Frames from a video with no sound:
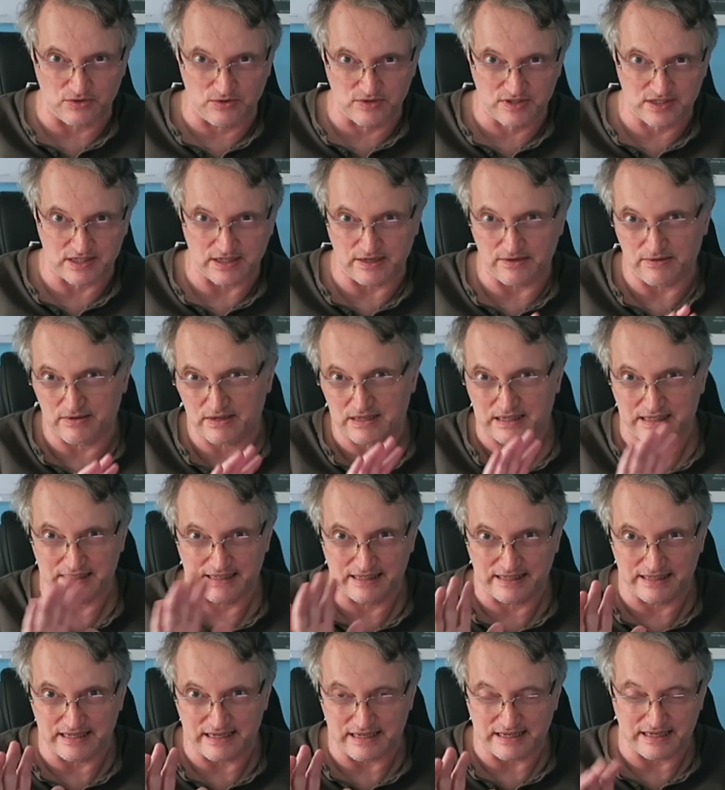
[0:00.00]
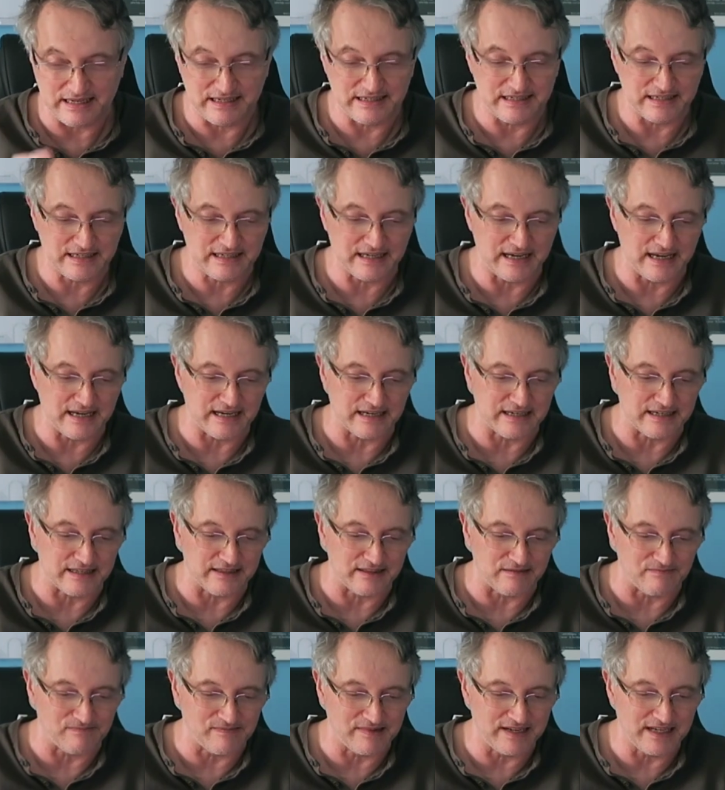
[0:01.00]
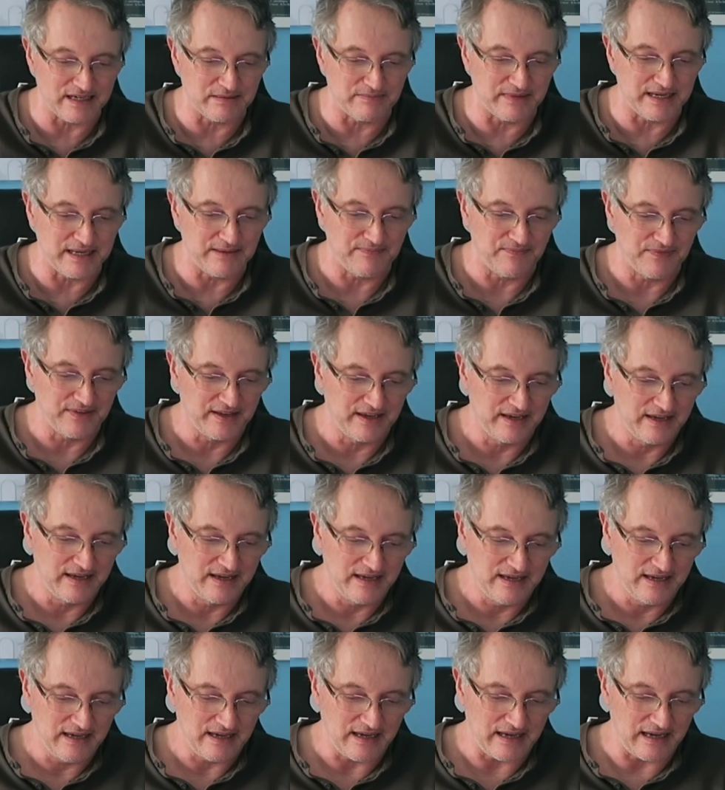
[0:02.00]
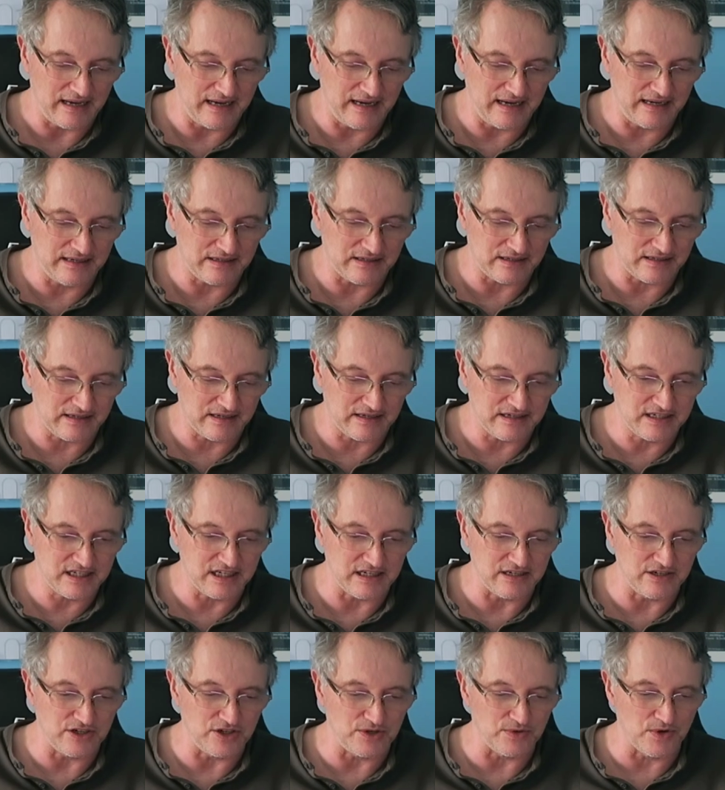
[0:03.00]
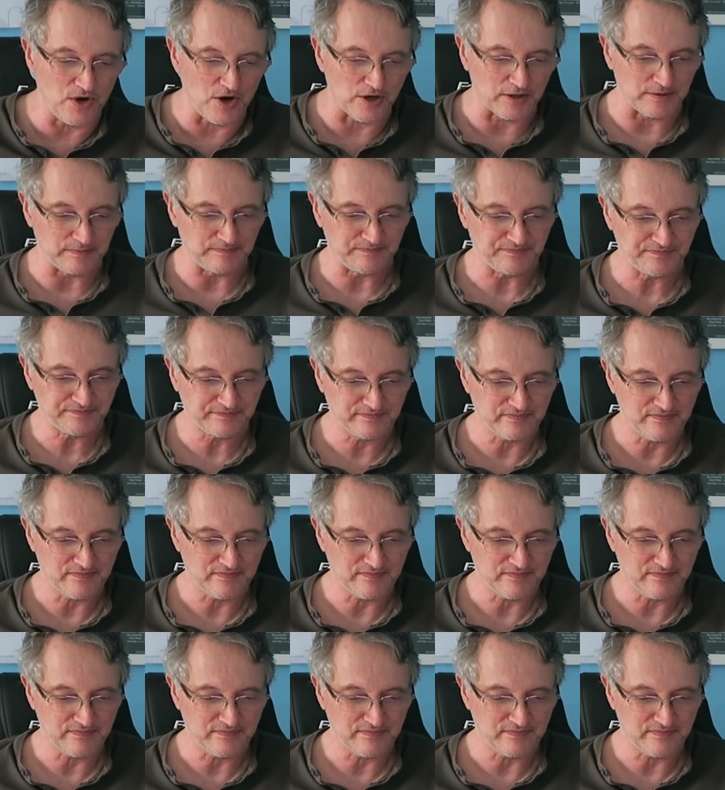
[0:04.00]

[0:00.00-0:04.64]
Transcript: also clearly indicated in the README, and continue on.